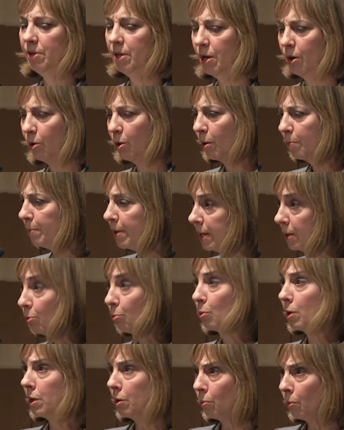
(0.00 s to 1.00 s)
you know, are being
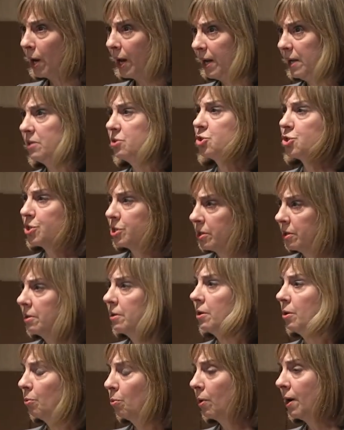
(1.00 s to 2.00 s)
rearranged,
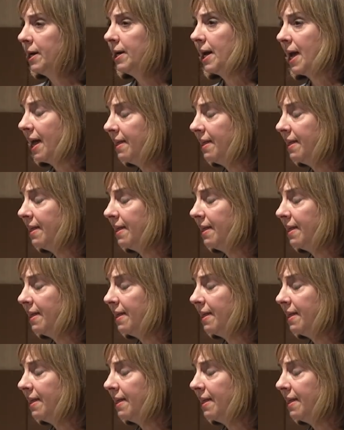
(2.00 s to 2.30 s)
right?